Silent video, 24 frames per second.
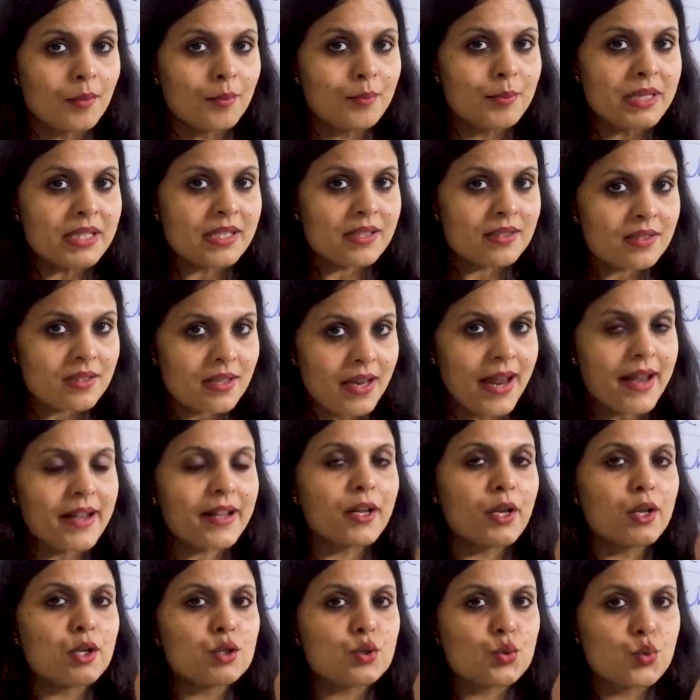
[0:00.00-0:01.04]
mistake
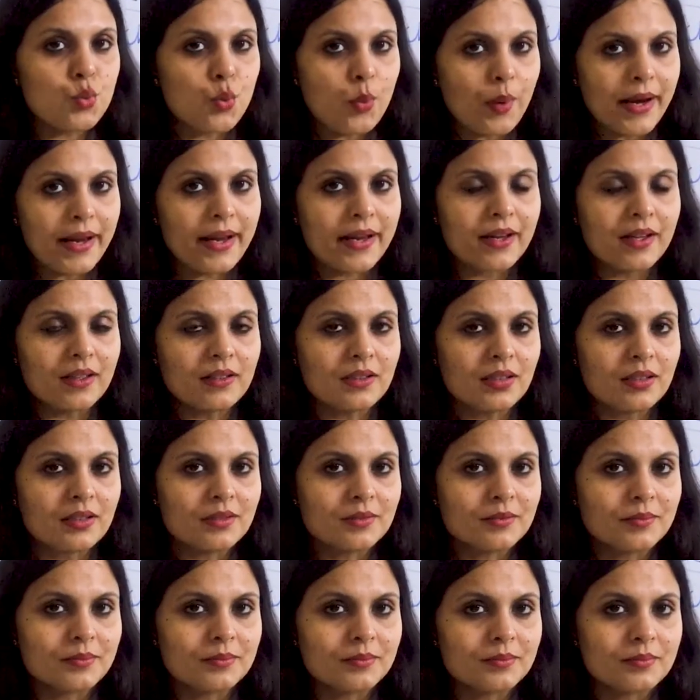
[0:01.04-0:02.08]
is with,
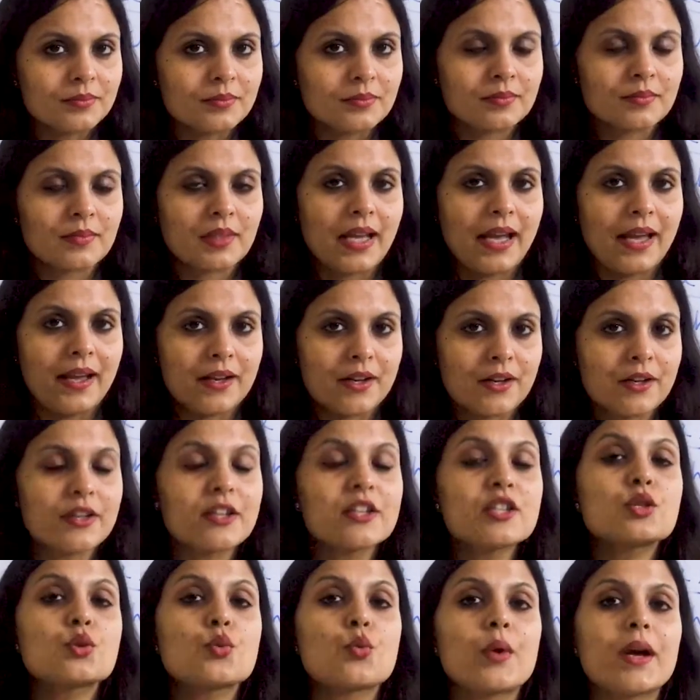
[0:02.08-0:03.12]
error
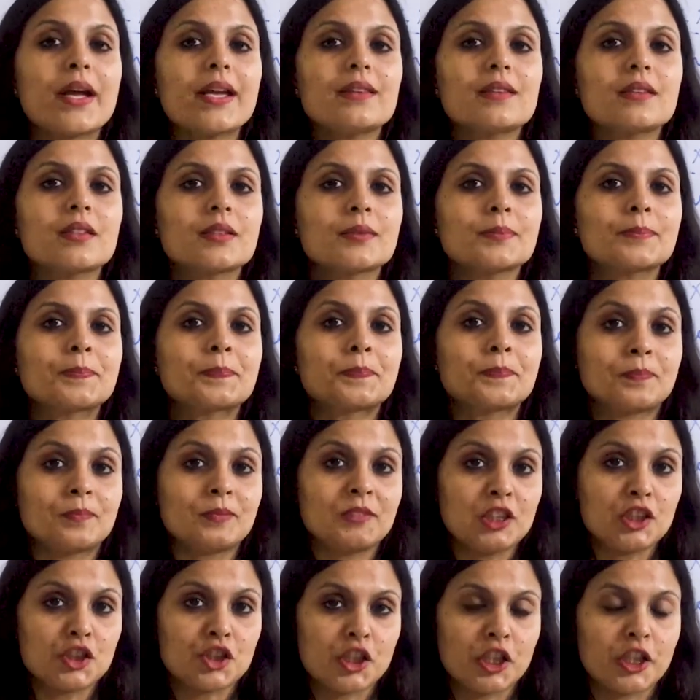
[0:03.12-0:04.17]
is with
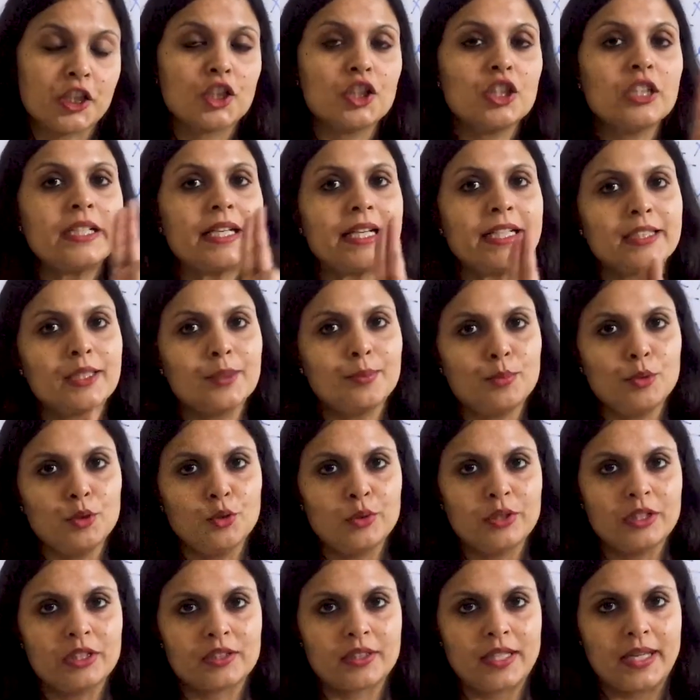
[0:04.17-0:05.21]
the singular and the
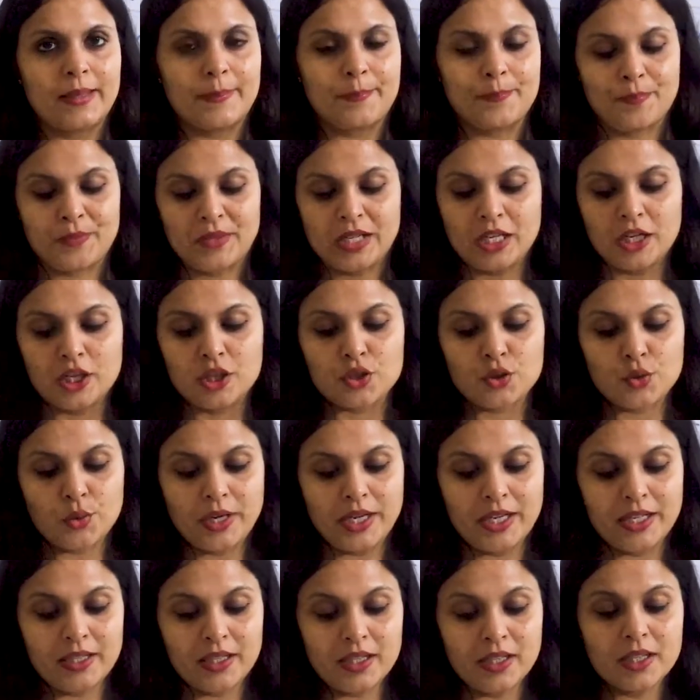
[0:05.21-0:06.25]
plural thing. So
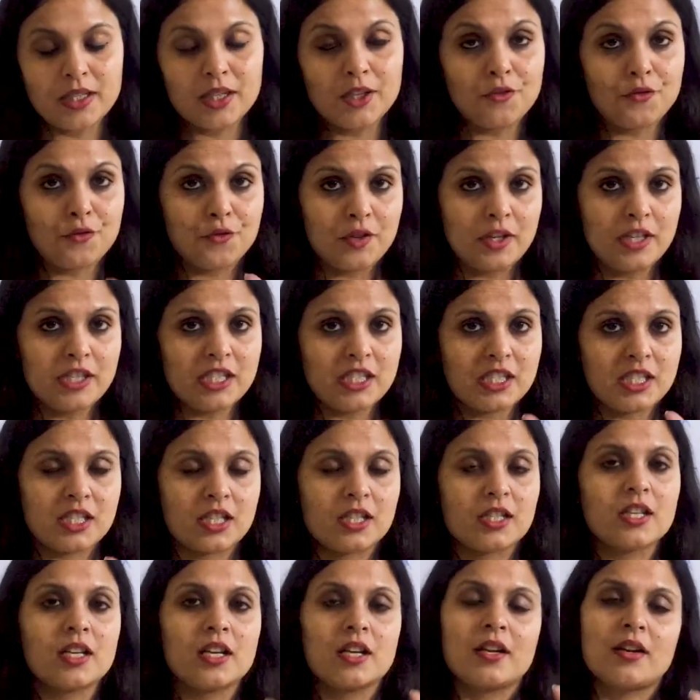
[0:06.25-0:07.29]
in the
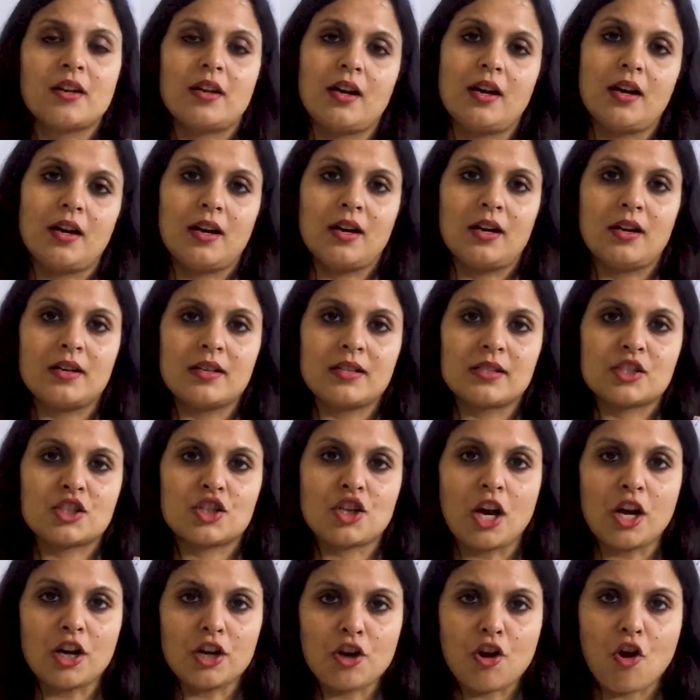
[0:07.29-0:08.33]
first
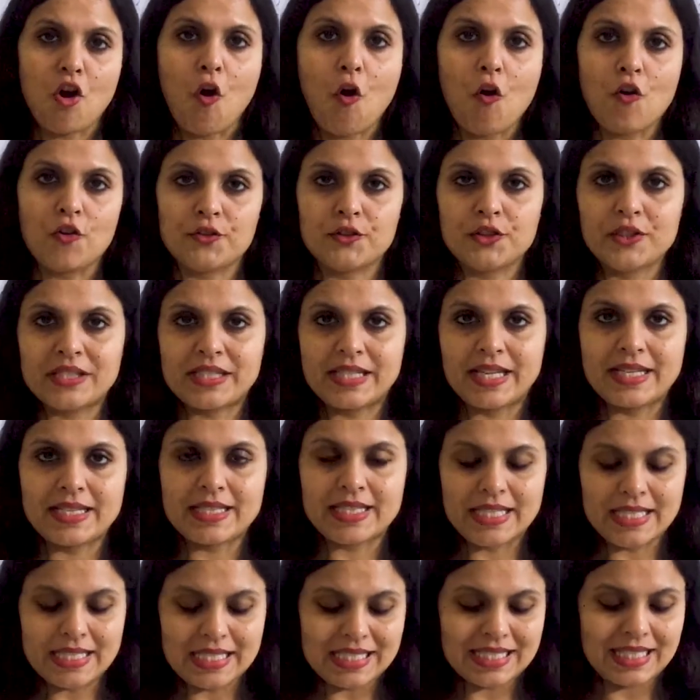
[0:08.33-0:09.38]
chunk of the
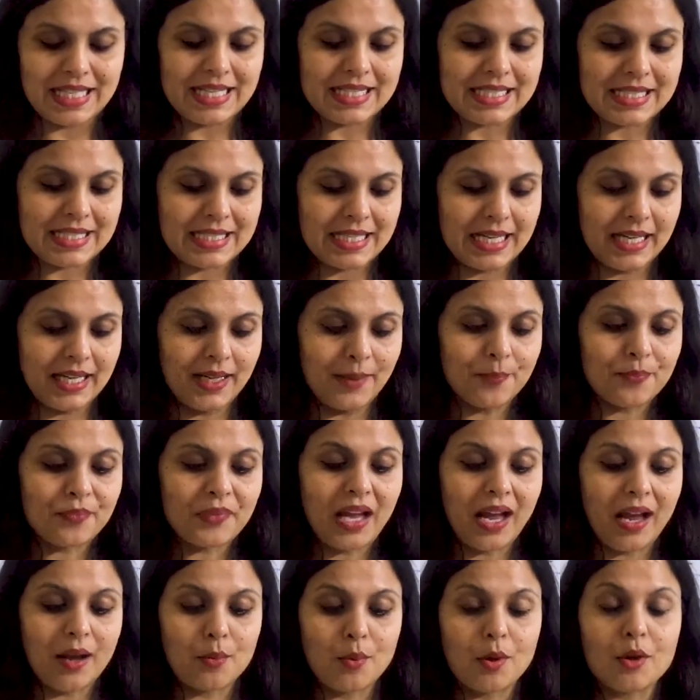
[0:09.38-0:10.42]
sentence, they say,
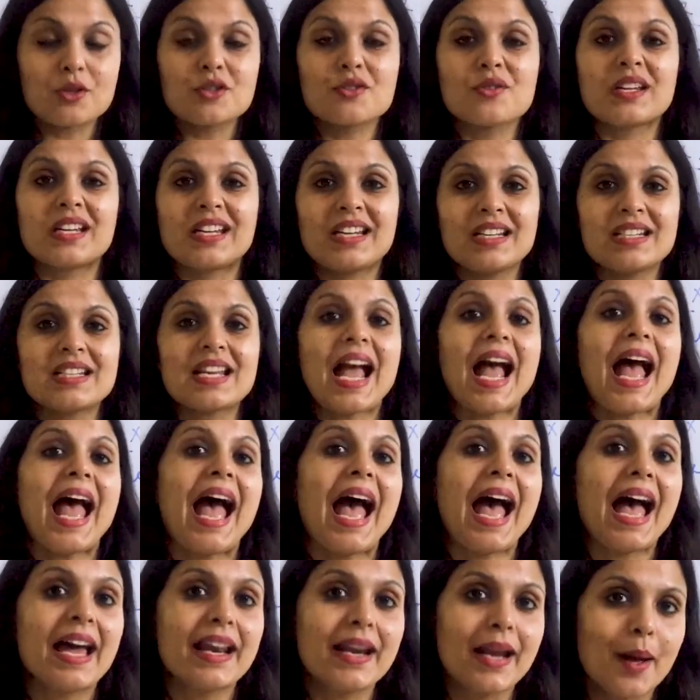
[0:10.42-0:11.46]
I want to eat
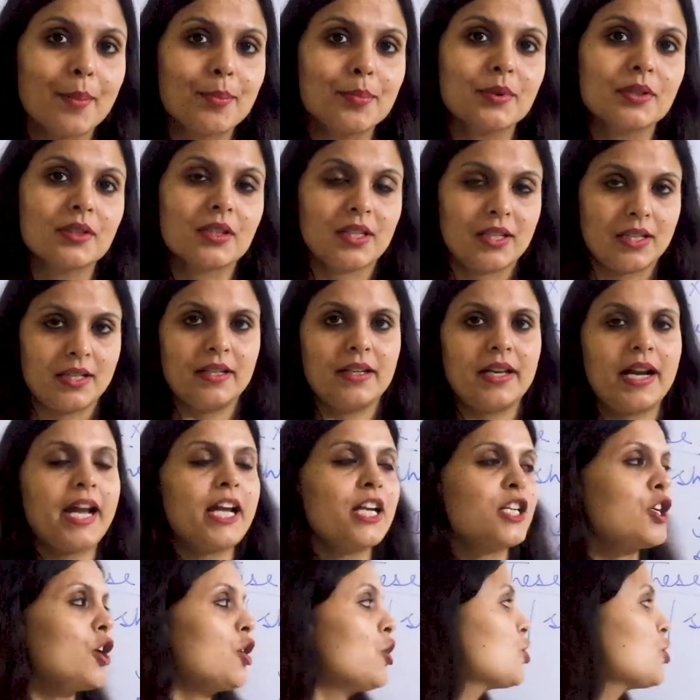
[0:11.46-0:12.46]
an apple, right?